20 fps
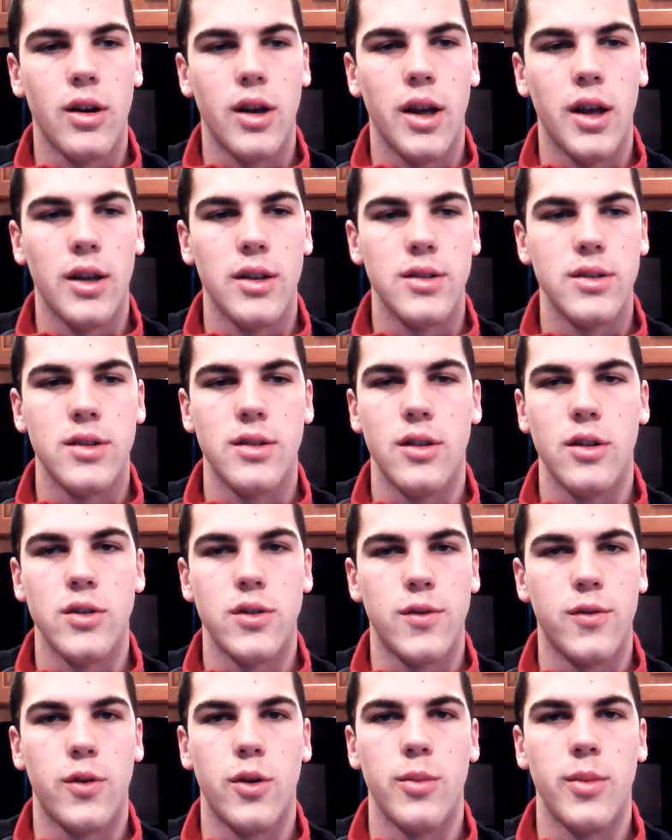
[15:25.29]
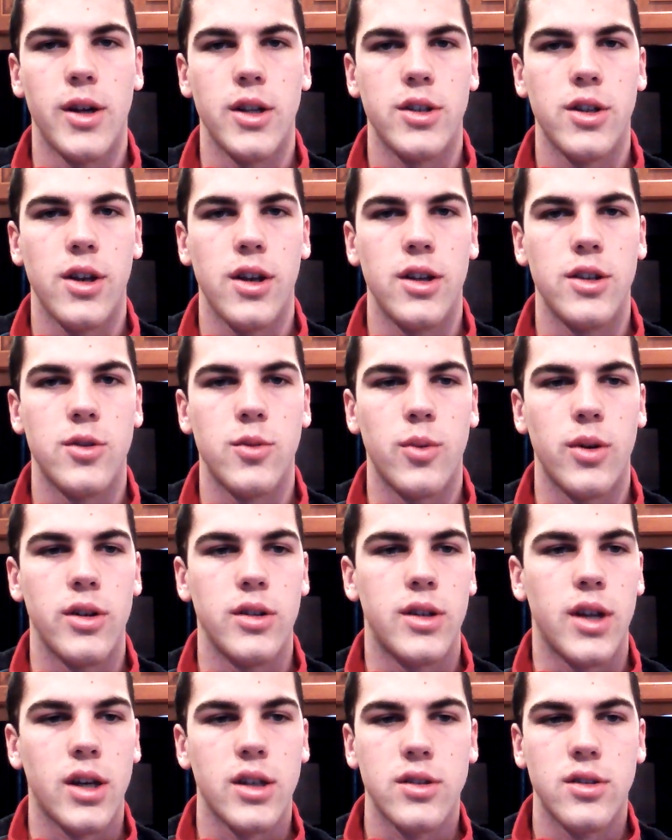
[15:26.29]
as there's a format change where
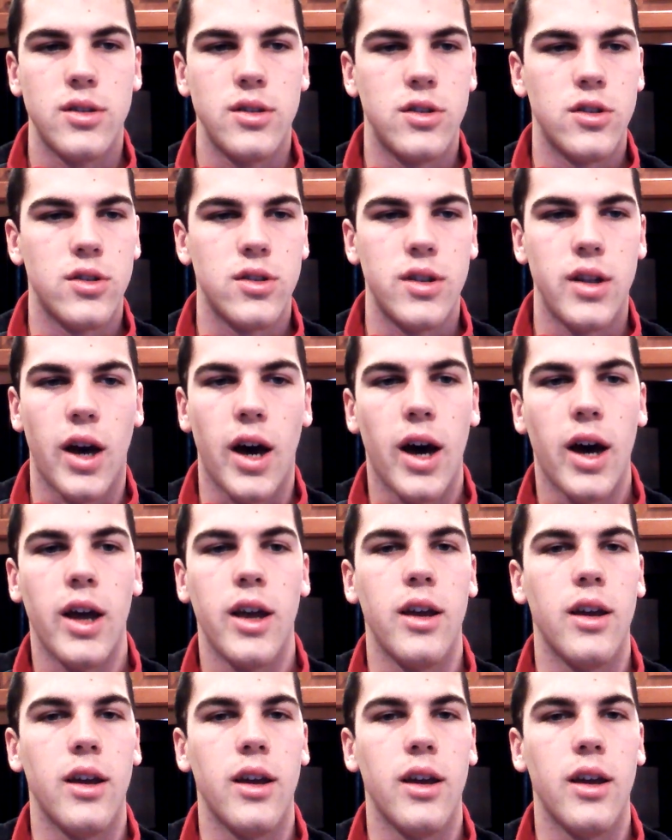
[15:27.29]
decks just die,